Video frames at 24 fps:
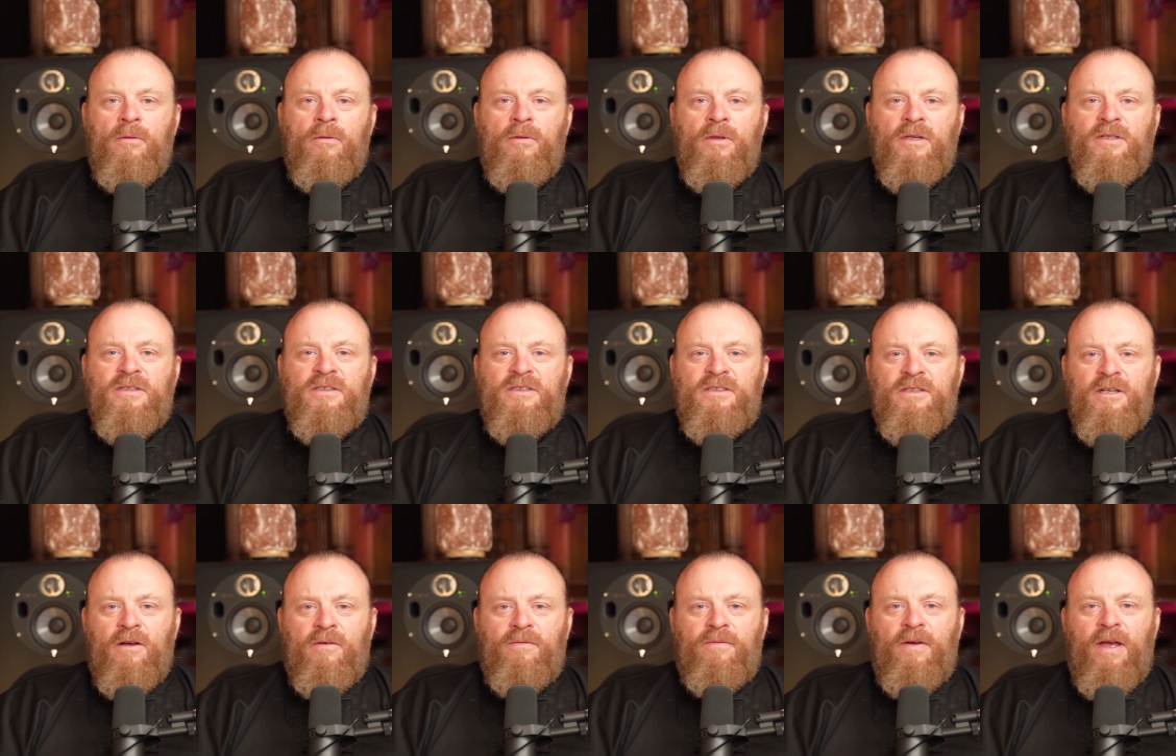This
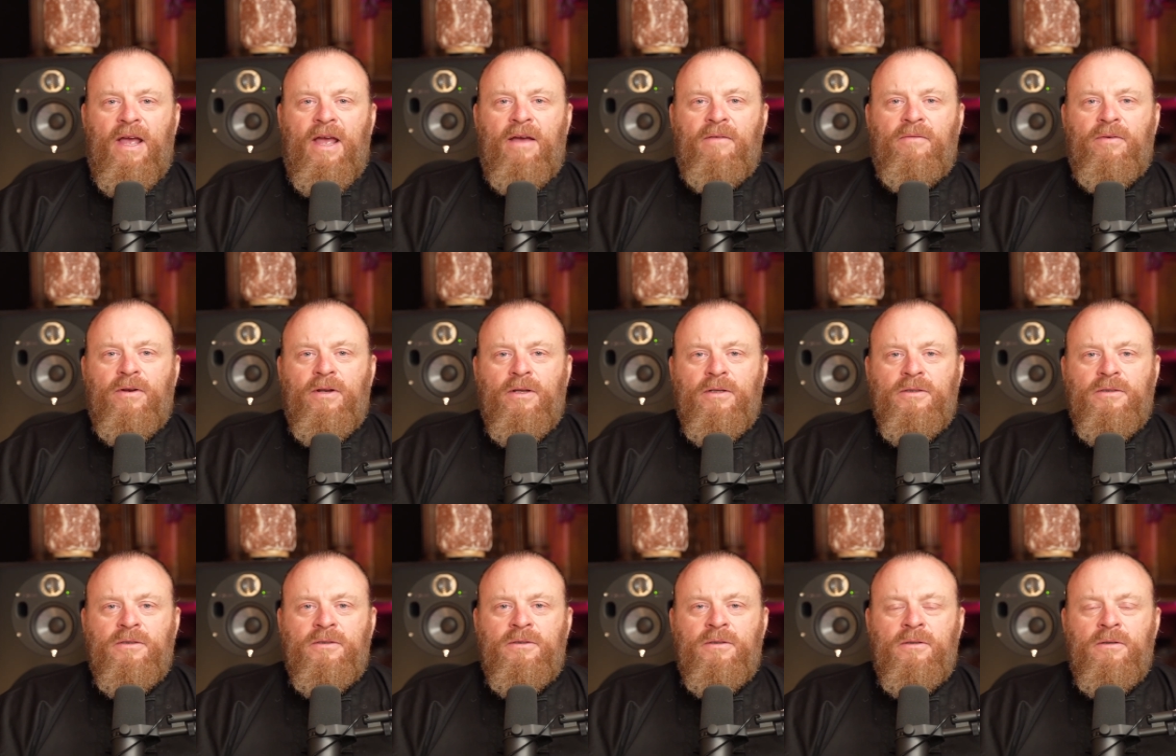
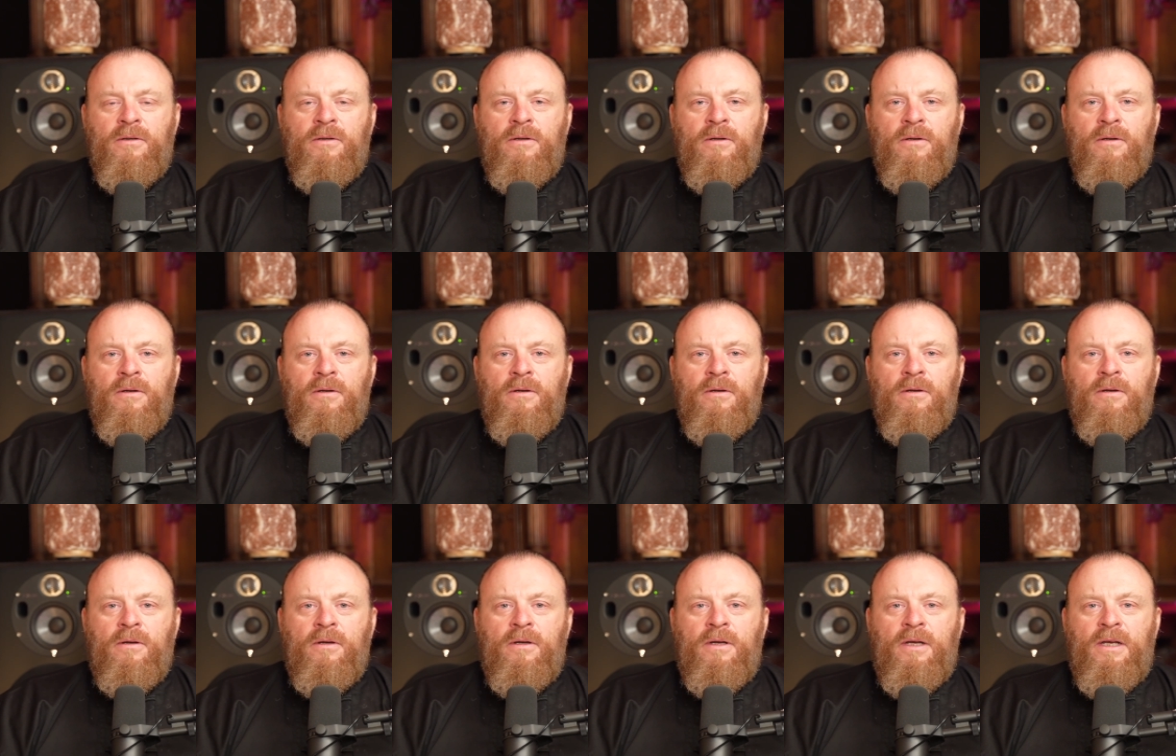self-evidence
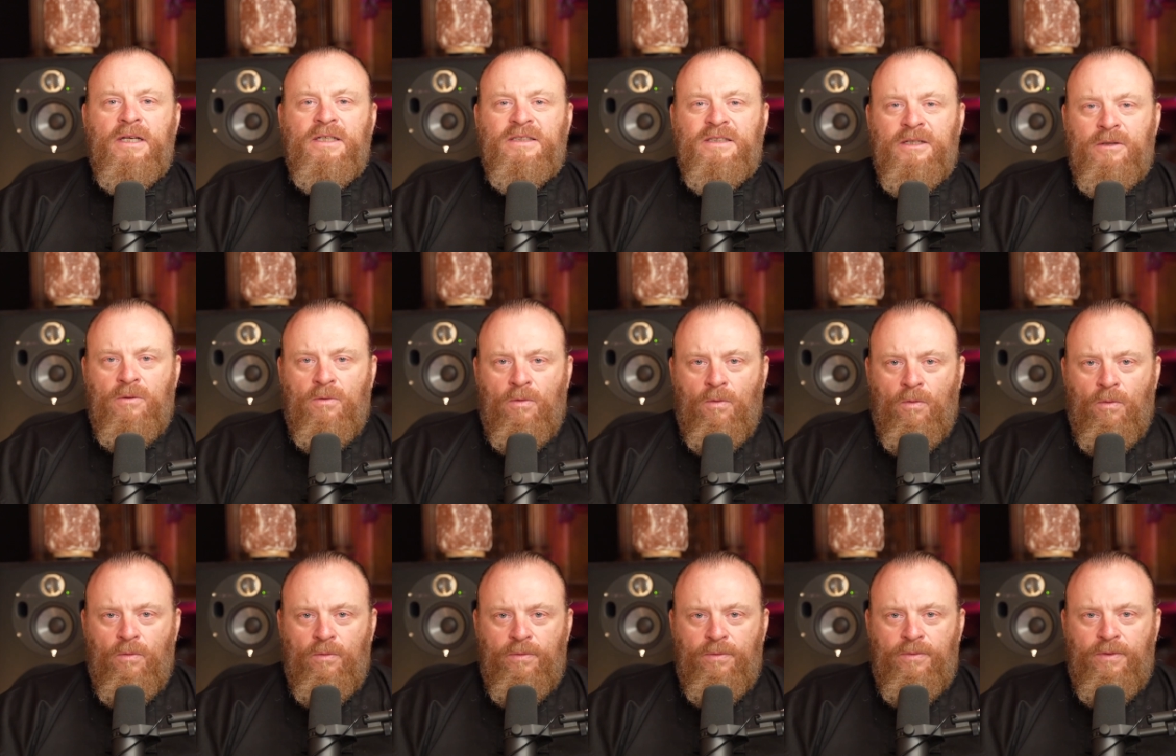is in
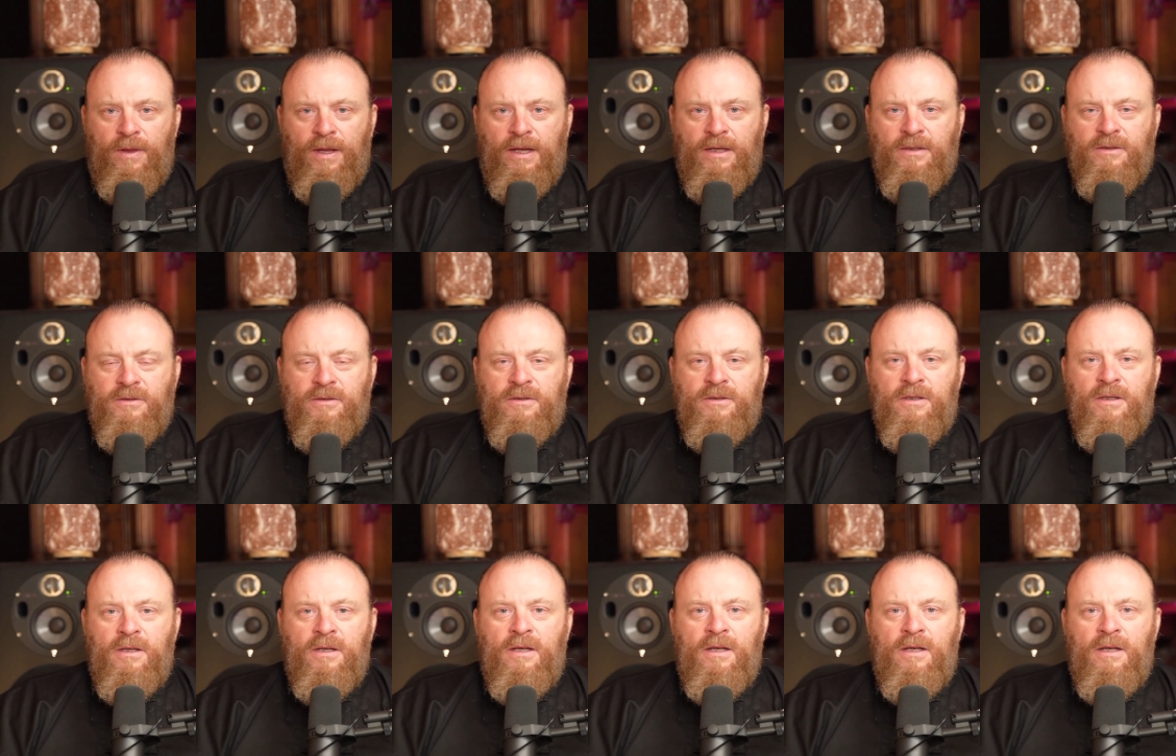all things.